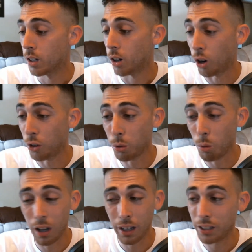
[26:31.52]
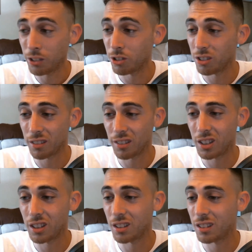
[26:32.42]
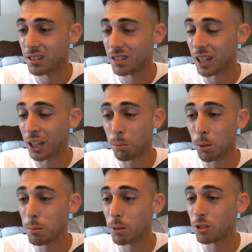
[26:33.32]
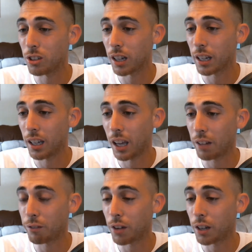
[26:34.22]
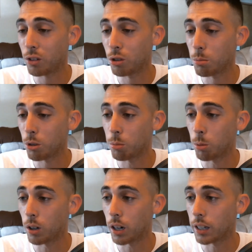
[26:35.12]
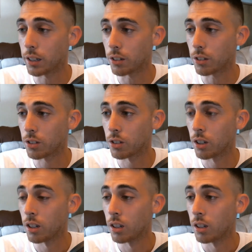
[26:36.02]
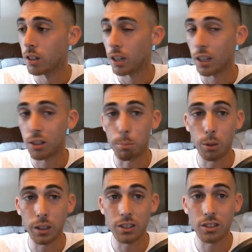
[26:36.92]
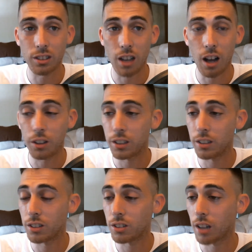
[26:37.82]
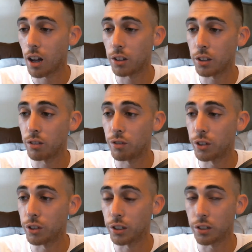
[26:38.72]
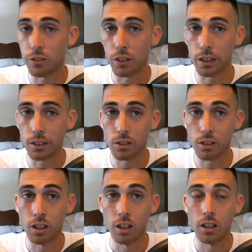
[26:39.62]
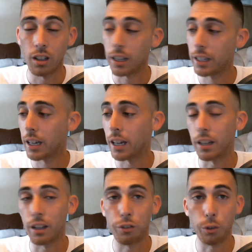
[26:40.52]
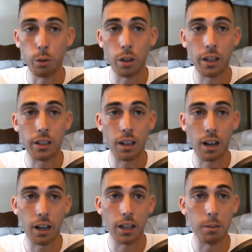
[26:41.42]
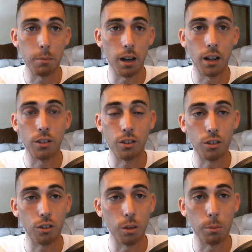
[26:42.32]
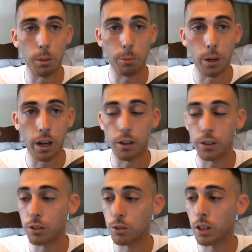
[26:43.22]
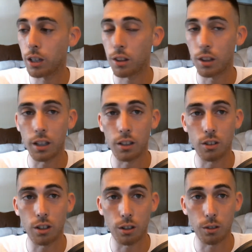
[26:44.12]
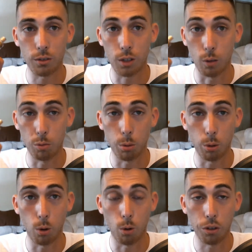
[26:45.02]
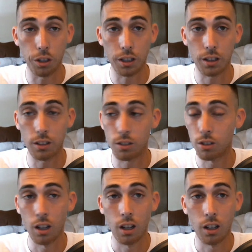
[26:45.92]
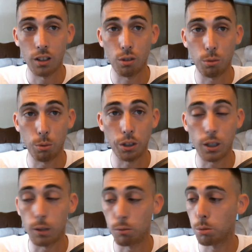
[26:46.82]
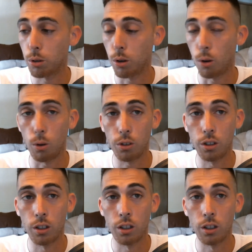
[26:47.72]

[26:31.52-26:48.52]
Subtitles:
Otherwise, that's pretty much it. I can't find too much more on this. It's a pretty solid filling device. Again, if you like high-end mods, this is going to be up your alley. You like things that are comfortable to hold like this. This is really comfortable to hold.